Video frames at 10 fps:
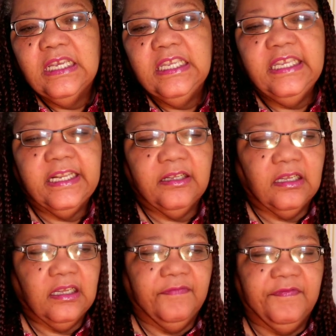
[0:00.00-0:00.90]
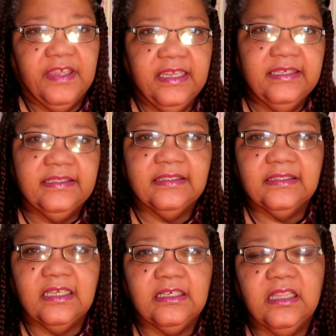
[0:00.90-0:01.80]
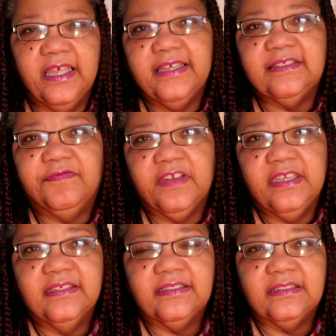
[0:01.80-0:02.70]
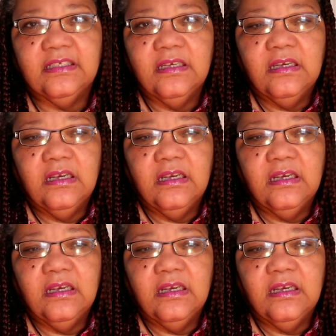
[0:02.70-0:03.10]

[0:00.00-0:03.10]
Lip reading: He had a vase, a glass vase